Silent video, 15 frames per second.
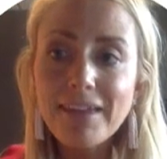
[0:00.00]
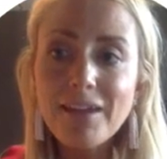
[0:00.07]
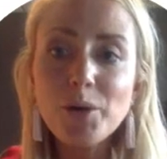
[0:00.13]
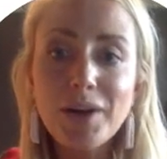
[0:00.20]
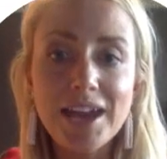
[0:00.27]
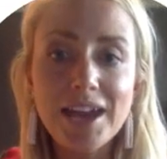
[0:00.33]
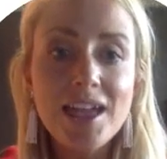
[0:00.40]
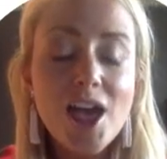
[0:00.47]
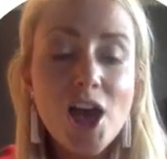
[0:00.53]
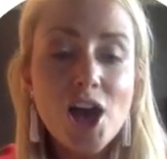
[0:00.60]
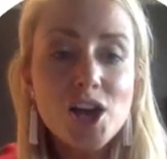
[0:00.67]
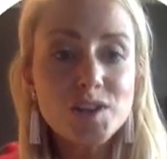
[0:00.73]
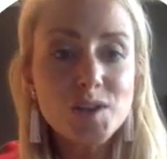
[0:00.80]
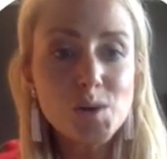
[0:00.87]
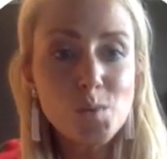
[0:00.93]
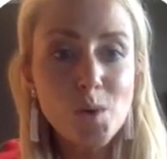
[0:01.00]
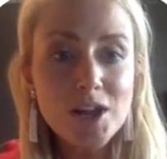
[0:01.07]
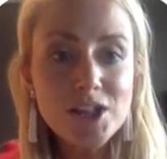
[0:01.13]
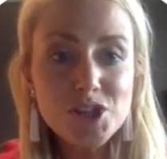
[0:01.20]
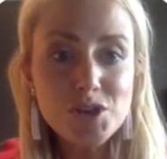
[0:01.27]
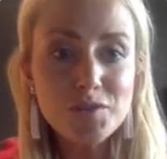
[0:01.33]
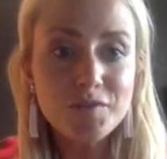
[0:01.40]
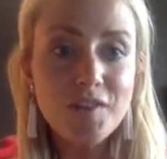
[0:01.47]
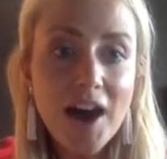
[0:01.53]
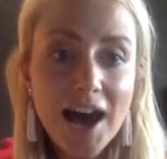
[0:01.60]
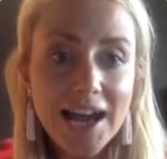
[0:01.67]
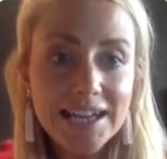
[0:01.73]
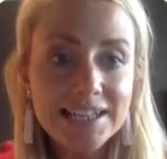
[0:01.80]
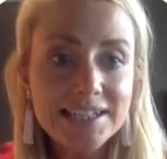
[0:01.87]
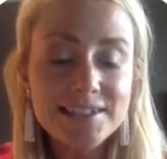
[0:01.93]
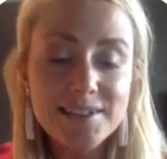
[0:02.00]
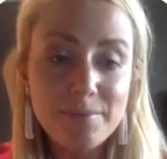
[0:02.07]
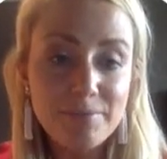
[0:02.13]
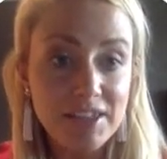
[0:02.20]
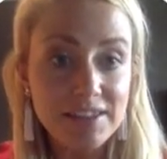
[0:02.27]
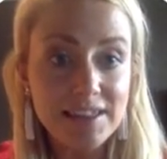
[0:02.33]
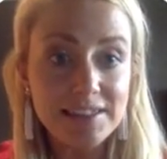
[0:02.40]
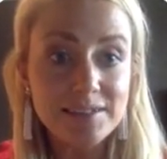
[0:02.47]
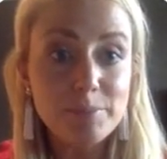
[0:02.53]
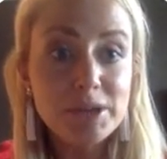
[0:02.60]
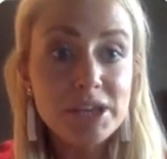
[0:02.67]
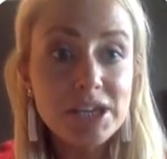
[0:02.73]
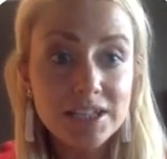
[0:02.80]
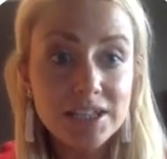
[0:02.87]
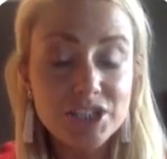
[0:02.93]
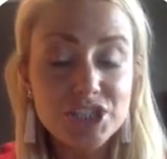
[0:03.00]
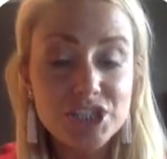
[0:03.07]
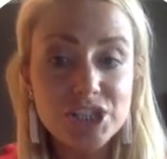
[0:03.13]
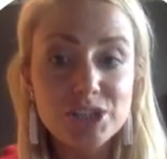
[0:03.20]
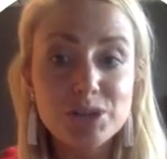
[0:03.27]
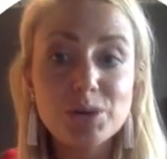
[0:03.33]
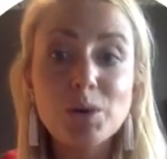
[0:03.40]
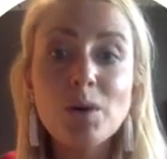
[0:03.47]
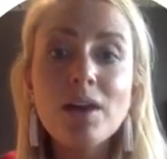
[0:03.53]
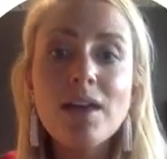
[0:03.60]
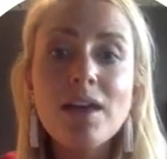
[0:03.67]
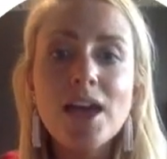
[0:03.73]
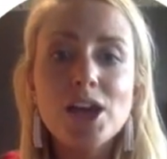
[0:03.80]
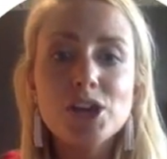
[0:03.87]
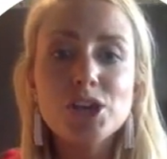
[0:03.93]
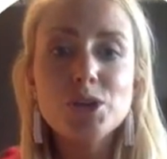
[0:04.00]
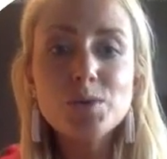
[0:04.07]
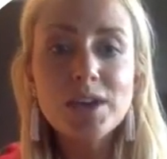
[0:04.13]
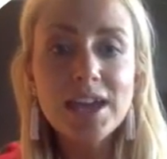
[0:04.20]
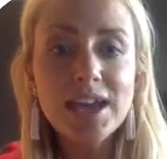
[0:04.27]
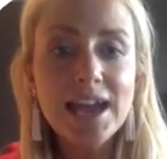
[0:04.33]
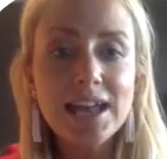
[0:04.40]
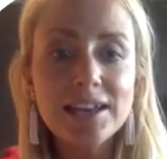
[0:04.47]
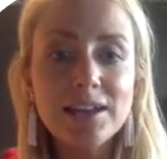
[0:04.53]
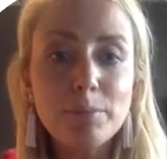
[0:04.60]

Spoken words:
Okay, so once you find something that's appealing to you, you can